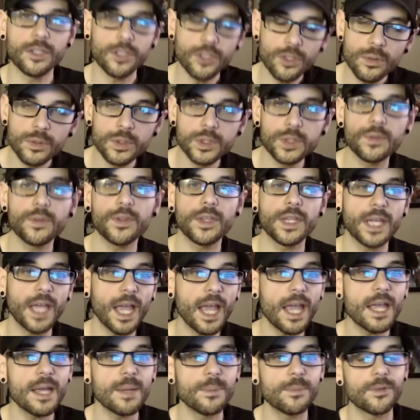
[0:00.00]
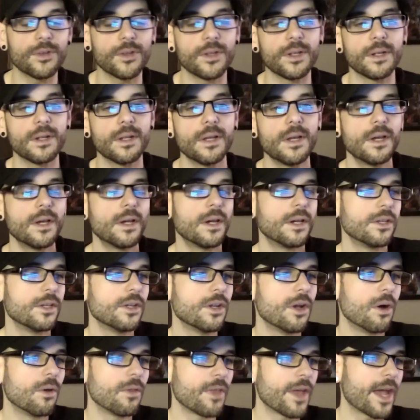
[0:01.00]
used for the games, and you
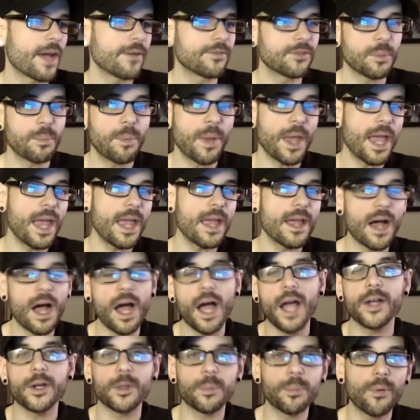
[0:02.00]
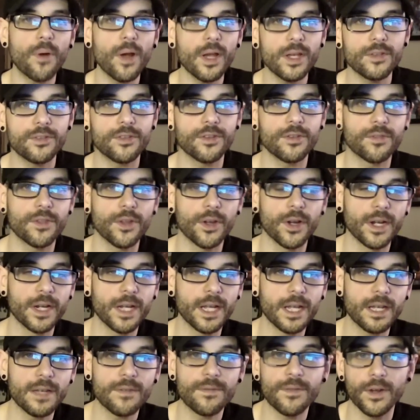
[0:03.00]
know they have to pay a higher price if they're
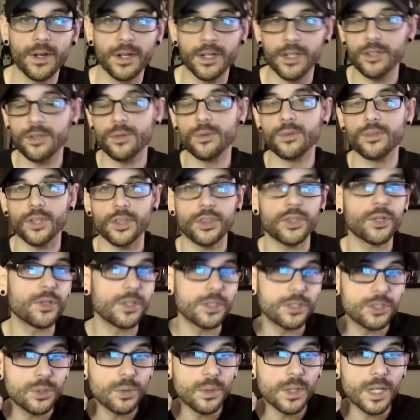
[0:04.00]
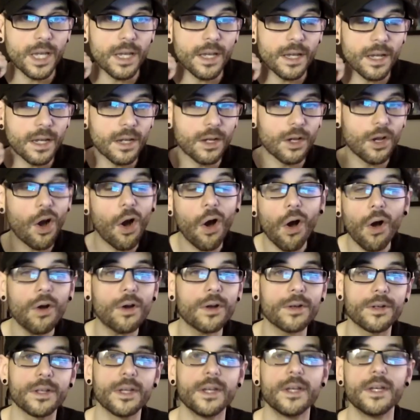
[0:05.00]
gonna if they're gonna use the thirty-two gig
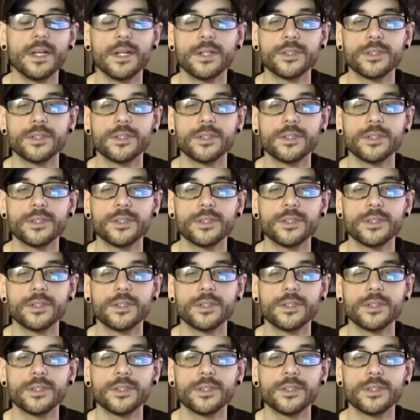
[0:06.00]
card,